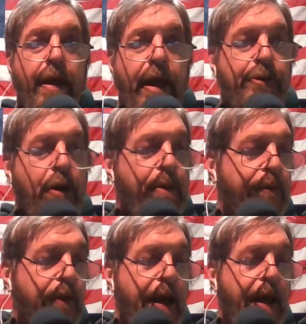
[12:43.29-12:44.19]
and so I'm
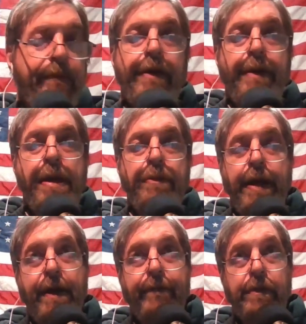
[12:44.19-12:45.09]
able to
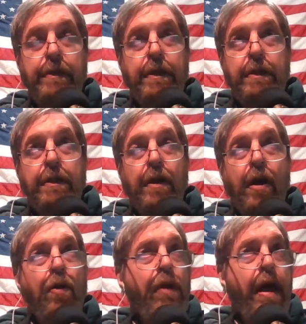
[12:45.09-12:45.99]
have a
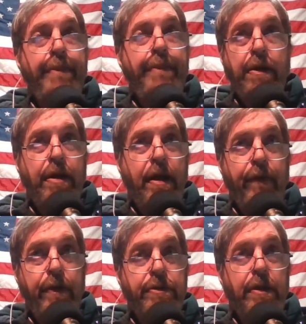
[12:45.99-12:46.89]
whole lot better
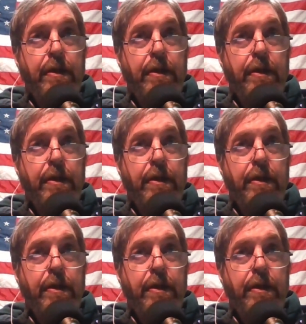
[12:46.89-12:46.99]
coverage.